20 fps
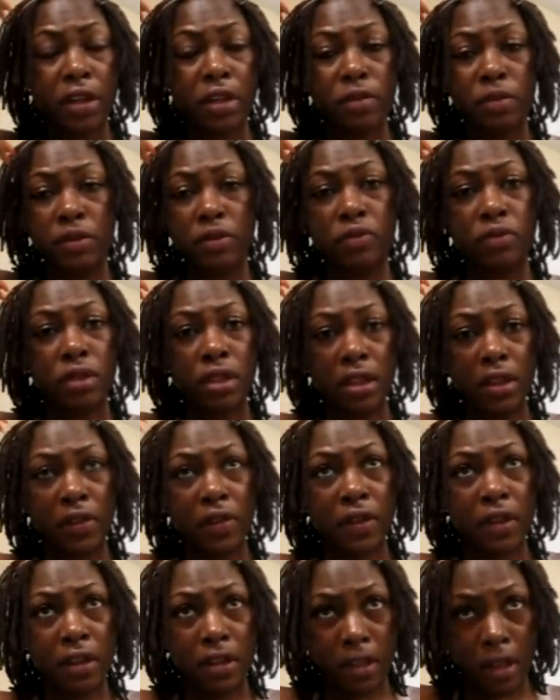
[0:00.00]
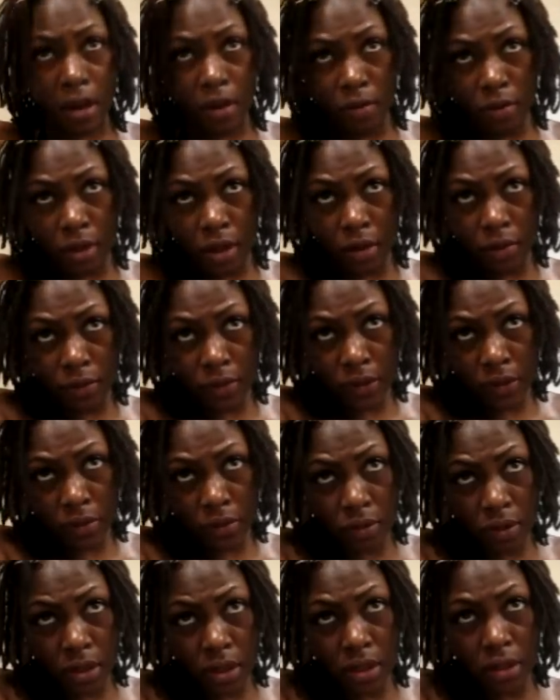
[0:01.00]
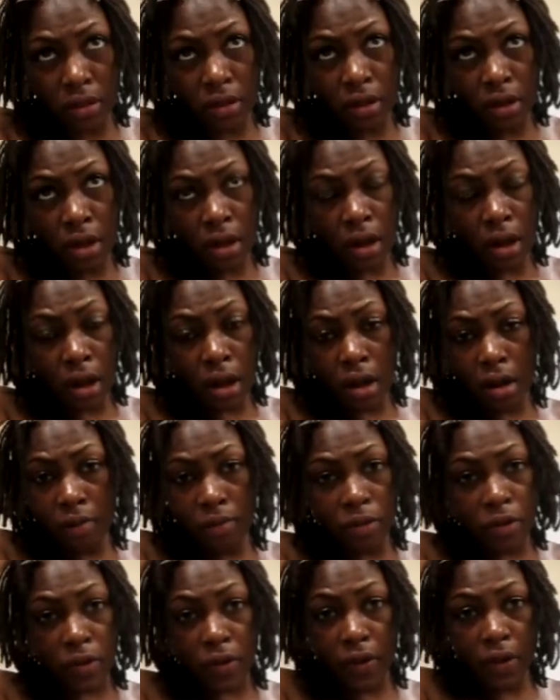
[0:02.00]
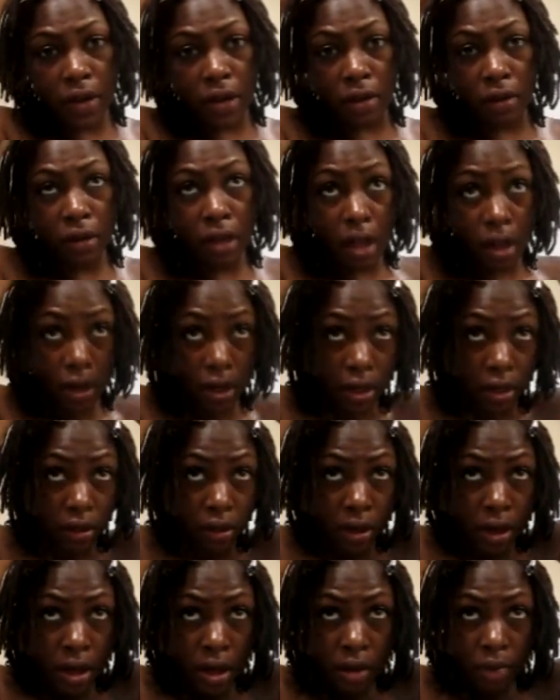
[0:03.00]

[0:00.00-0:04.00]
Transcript: It was really thinned out when I was doing it, um, just the interlocking.